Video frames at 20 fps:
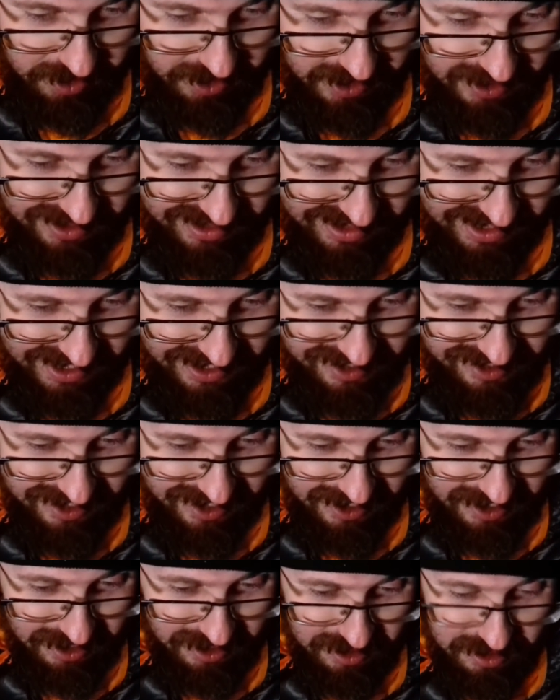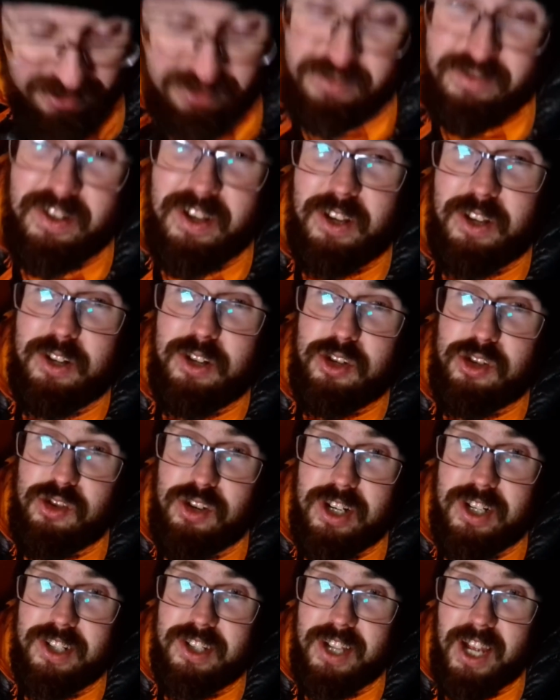unless anything of
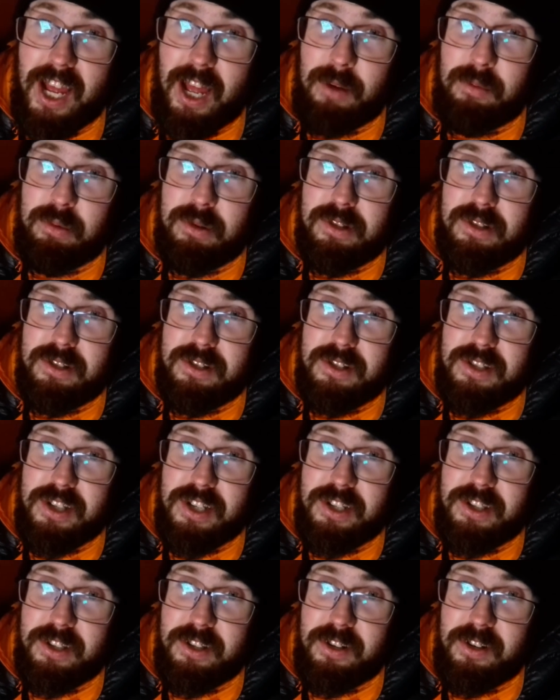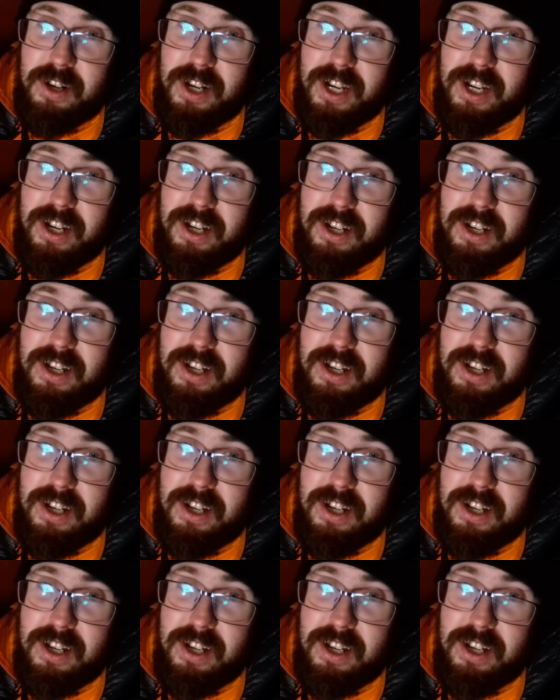interest happens in the night,